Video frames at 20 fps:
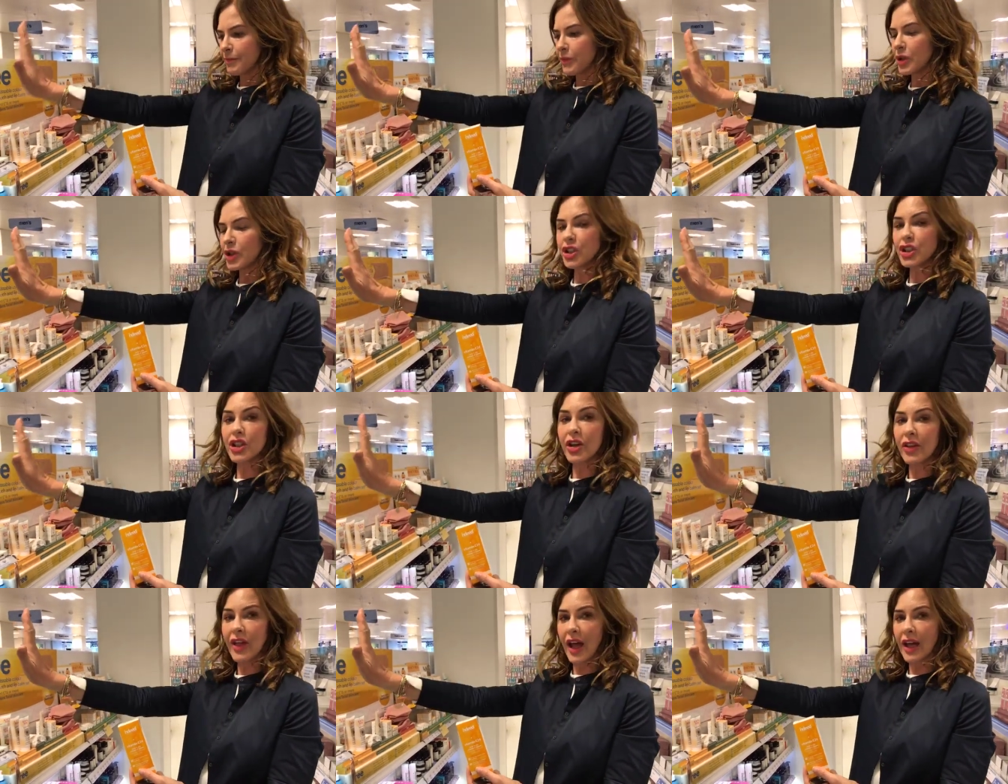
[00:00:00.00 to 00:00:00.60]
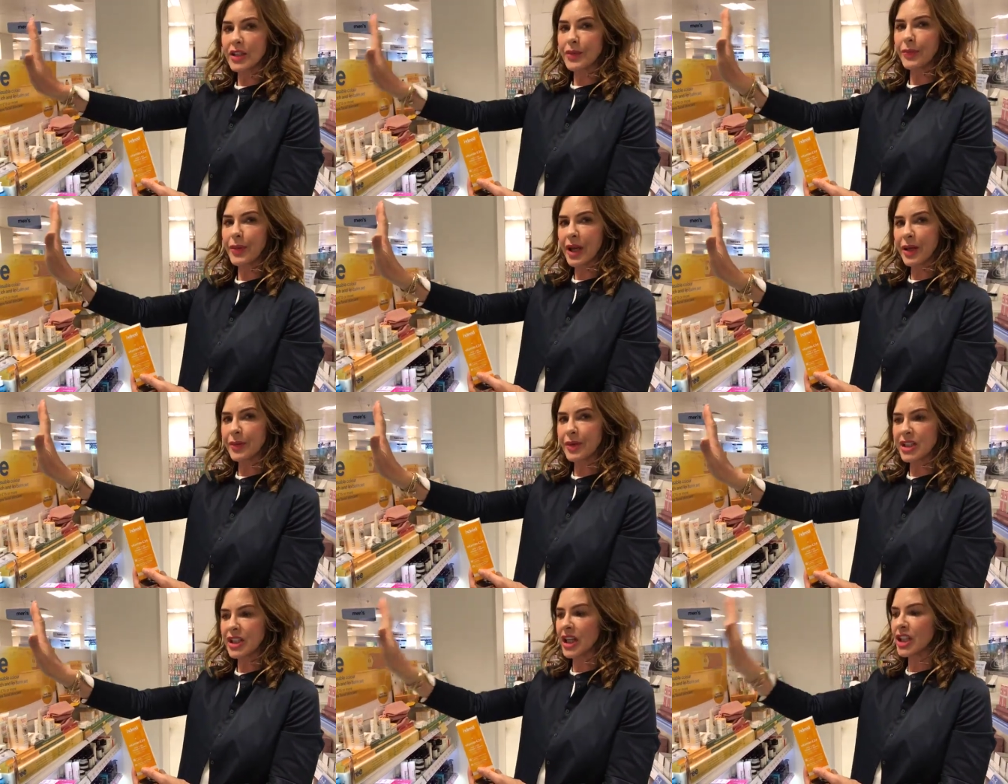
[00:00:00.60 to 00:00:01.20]
push that
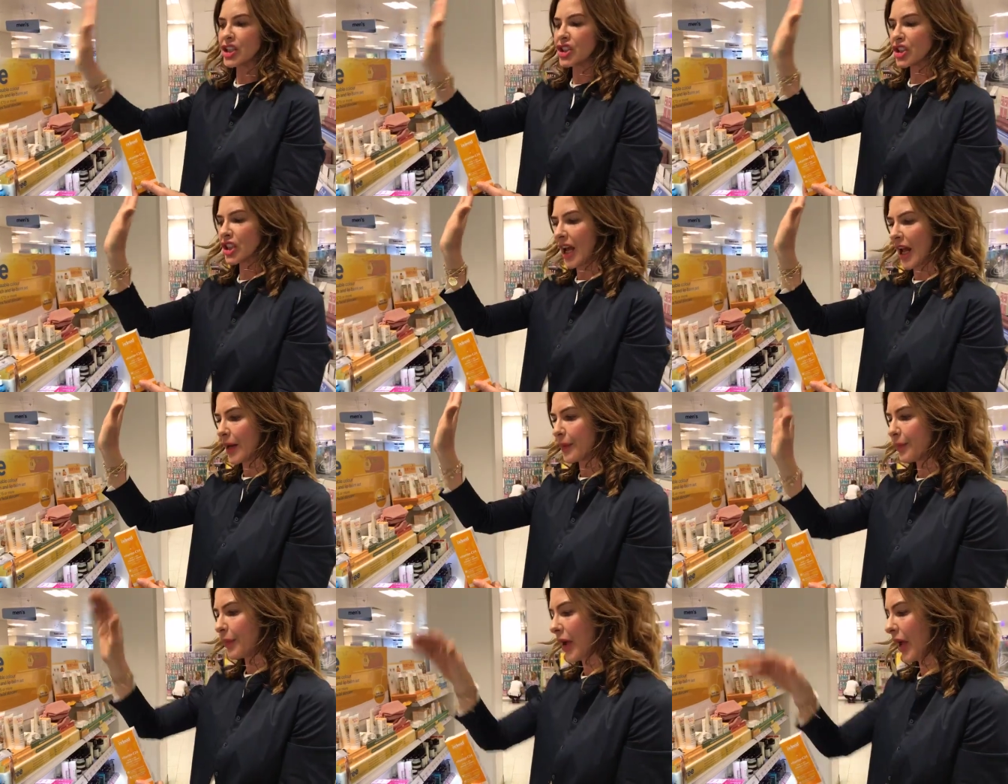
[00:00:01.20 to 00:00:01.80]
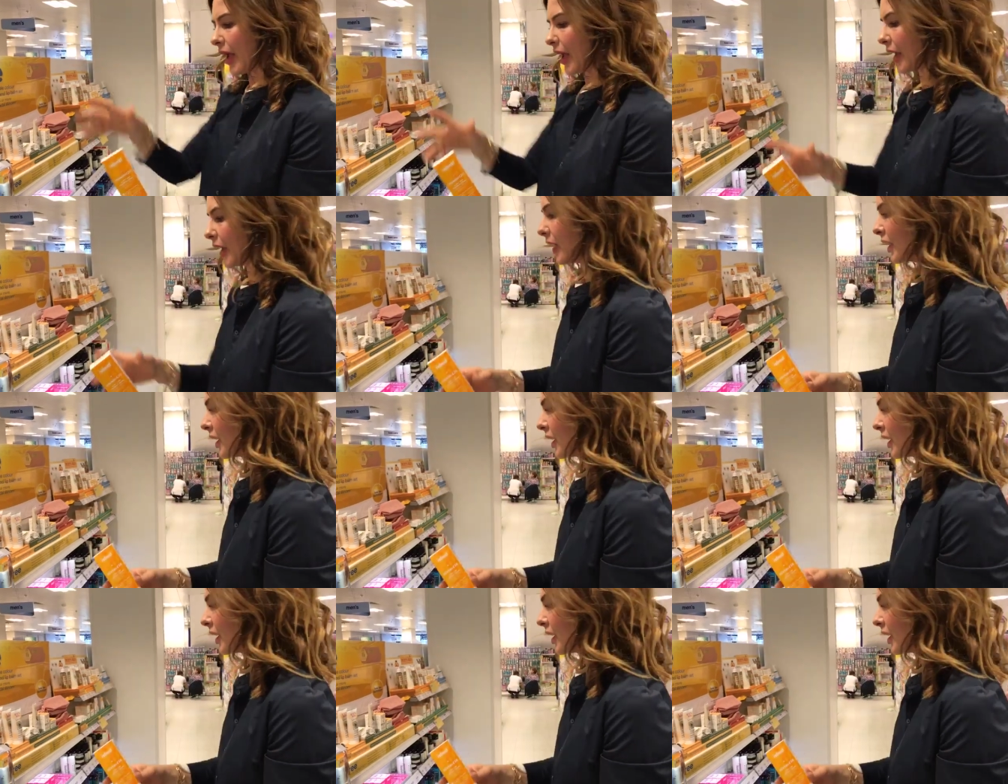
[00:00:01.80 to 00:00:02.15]
pigmentation at bay.